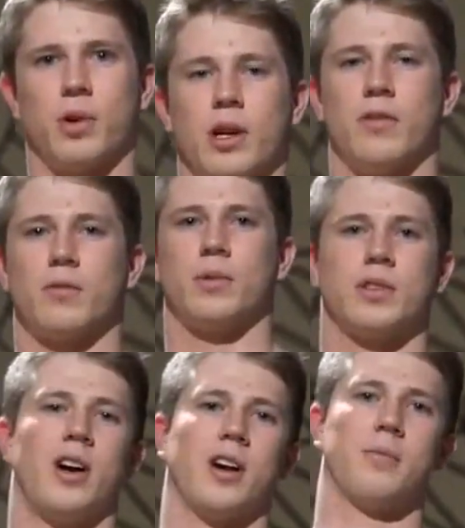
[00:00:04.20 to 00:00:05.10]
feel more
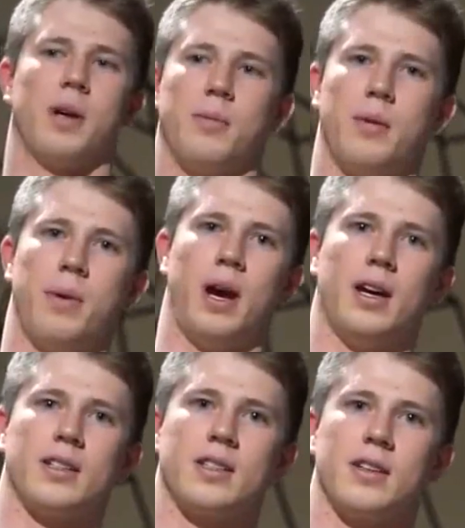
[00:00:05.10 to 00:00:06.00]
comfortable talking about my
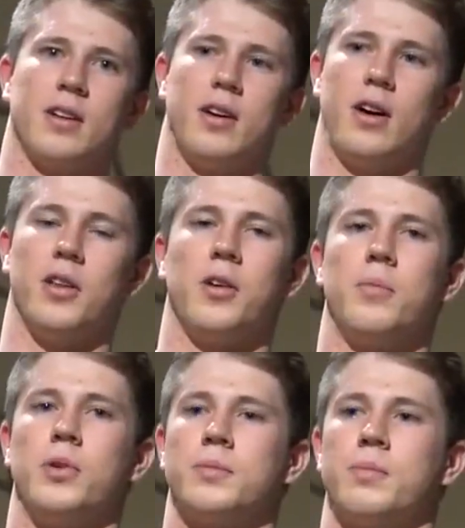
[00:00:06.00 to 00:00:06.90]
past.
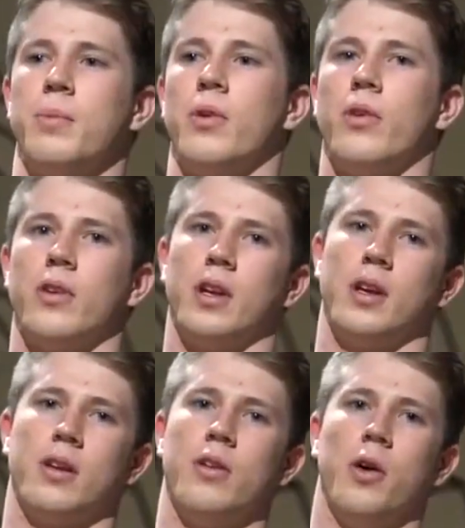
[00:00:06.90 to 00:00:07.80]
Although most people
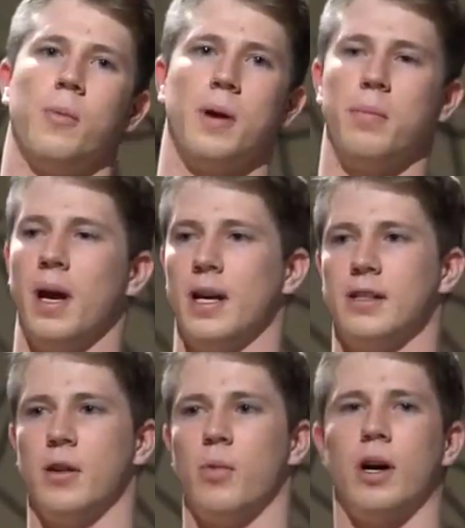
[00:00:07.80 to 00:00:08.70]
already know my
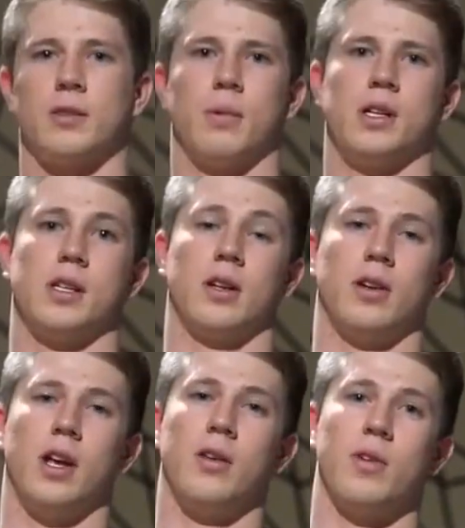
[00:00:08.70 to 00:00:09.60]
past, I watch my
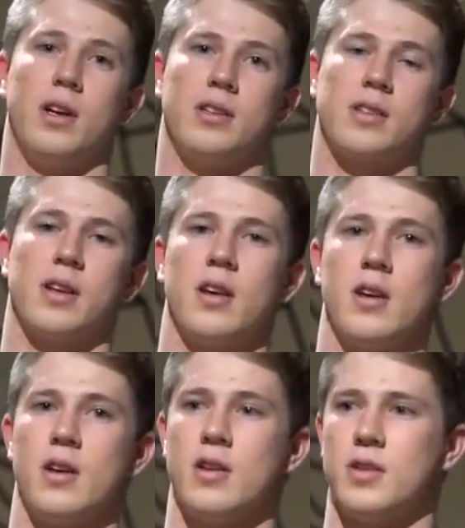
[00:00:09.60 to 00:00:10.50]
channel anyways,
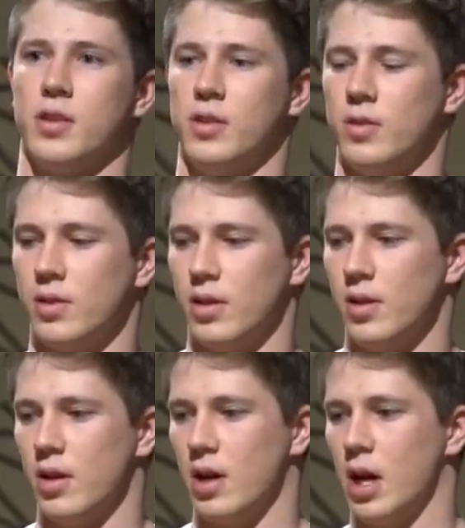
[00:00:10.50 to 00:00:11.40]

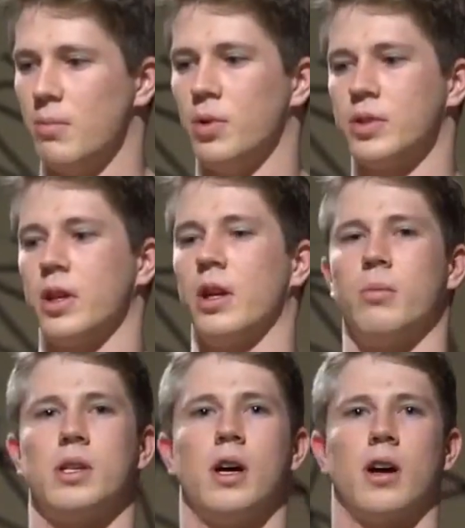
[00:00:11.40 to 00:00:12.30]
so I'm mostly going
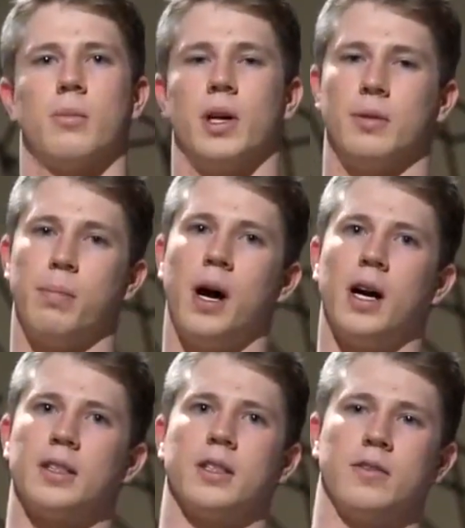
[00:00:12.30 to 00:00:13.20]
to be talking about the
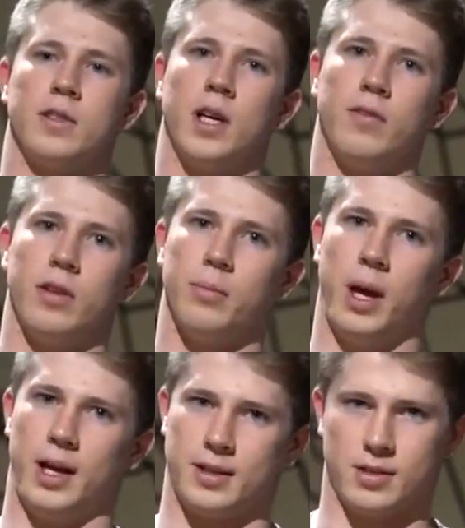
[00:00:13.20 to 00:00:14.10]
positive stuff of the
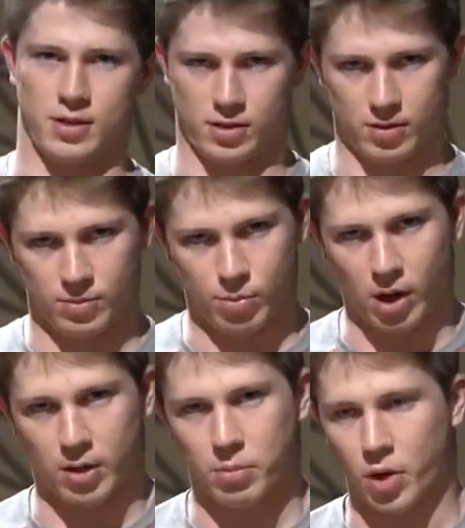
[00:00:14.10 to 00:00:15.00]
past, because you
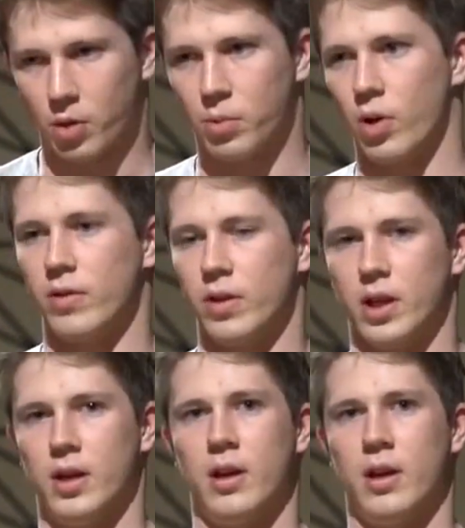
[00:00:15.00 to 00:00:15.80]
probably know more of